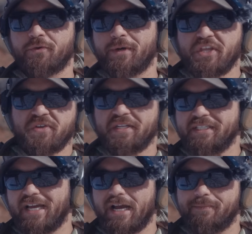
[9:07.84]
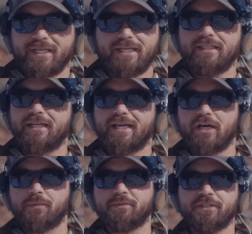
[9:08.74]
the way that you can time it, and then it
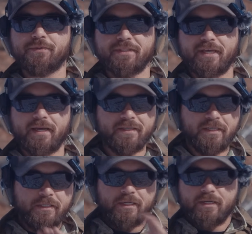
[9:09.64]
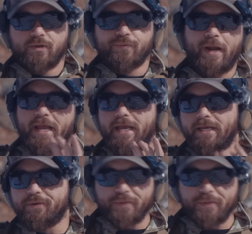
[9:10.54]
helps you with that right hand